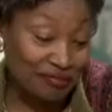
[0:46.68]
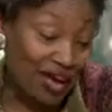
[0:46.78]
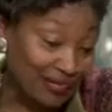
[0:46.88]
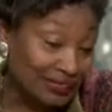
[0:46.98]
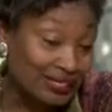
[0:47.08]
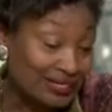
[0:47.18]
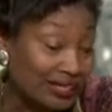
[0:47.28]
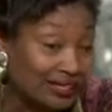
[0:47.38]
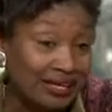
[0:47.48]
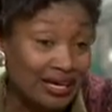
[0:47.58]
fact is
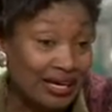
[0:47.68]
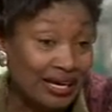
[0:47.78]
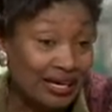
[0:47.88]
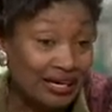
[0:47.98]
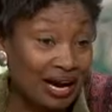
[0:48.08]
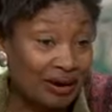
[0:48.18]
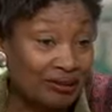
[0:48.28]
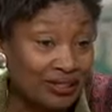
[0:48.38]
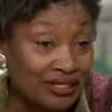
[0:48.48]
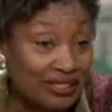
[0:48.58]
that in
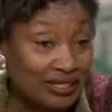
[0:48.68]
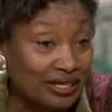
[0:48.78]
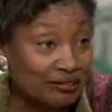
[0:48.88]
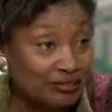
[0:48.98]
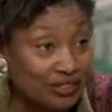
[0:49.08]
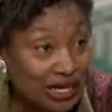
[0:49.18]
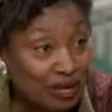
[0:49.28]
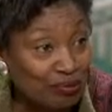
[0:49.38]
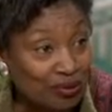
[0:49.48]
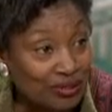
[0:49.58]
our legislative
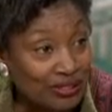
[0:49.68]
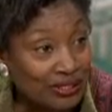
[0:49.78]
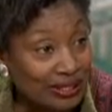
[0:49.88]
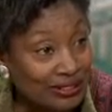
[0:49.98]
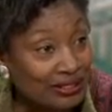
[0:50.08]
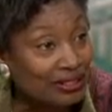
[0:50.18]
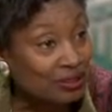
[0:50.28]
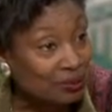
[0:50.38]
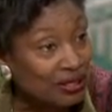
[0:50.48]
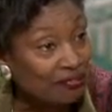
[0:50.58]
chambers, less than
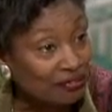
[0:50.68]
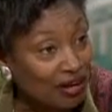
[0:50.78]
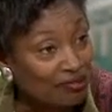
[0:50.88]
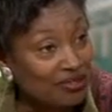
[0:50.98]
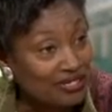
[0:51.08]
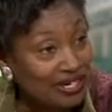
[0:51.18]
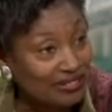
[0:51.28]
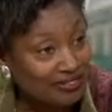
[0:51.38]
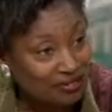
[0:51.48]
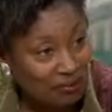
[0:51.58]

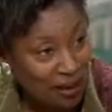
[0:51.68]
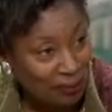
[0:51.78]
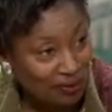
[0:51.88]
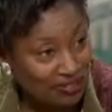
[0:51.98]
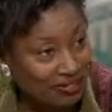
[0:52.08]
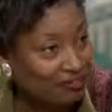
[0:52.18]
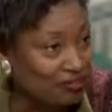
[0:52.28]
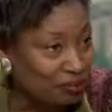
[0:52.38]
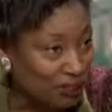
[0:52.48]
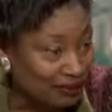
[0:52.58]
25% of the members are
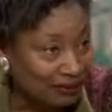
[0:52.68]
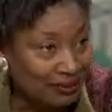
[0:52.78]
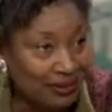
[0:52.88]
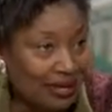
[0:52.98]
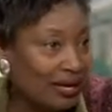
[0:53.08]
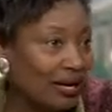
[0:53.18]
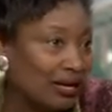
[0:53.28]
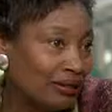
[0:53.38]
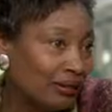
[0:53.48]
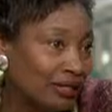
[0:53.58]
female.
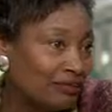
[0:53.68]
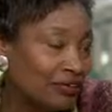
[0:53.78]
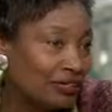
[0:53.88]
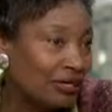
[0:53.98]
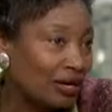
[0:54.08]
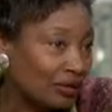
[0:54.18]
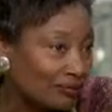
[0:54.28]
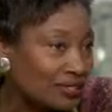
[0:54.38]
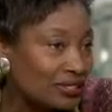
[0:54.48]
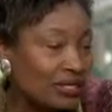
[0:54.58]
And even in
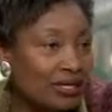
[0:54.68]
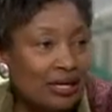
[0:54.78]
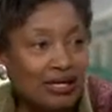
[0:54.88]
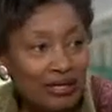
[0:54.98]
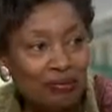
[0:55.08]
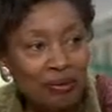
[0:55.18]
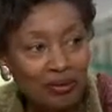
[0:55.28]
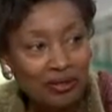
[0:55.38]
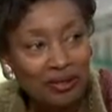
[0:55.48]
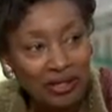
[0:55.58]
Congress, I think we
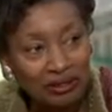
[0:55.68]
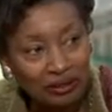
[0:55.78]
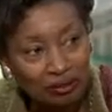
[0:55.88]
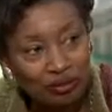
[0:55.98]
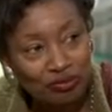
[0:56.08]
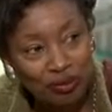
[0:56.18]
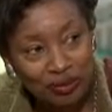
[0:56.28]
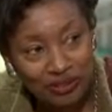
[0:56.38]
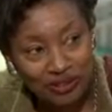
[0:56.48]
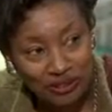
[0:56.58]
were talking a little
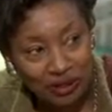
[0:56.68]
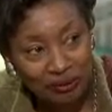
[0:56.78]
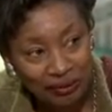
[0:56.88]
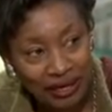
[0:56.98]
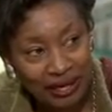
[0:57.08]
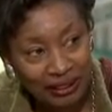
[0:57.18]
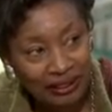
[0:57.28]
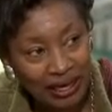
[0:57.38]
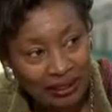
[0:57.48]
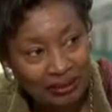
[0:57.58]
before this show
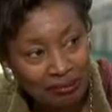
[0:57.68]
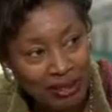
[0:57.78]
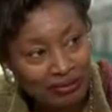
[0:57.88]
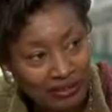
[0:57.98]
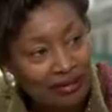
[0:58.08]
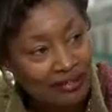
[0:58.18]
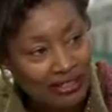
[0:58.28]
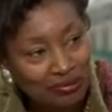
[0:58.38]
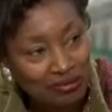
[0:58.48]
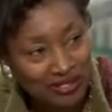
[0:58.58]
that, that about
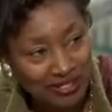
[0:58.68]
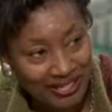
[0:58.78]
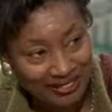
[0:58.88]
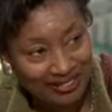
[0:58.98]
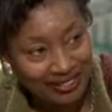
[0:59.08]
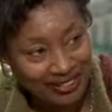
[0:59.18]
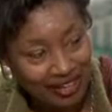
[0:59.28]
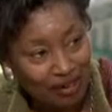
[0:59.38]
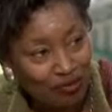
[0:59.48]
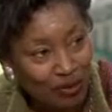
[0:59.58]
17%
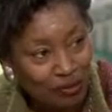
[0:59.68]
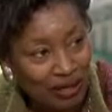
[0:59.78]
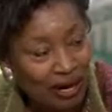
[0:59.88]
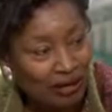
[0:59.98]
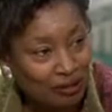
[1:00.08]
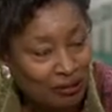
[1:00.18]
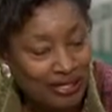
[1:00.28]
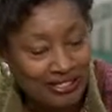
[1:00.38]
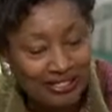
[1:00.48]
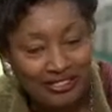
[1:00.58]
of women
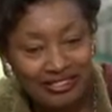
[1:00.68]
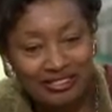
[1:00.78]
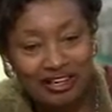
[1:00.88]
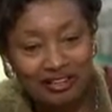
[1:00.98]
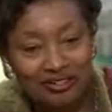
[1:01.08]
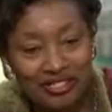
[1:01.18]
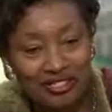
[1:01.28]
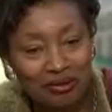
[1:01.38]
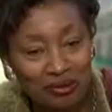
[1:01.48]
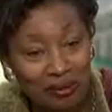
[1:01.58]
occupy seats in Congress.
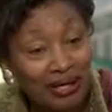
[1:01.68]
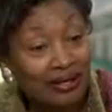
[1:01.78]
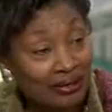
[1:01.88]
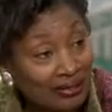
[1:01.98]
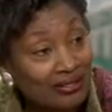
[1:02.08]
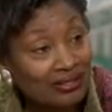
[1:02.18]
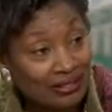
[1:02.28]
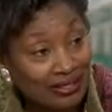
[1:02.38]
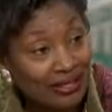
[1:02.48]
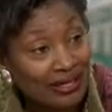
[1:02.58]
So quite
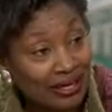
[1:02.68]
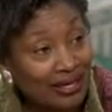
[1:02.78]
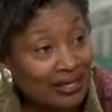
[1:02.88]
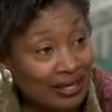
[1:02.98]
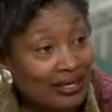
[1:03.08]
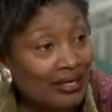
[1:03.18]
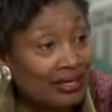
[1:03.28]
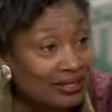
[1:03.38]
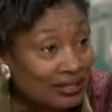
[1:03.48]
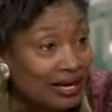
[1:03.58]
honestly, it is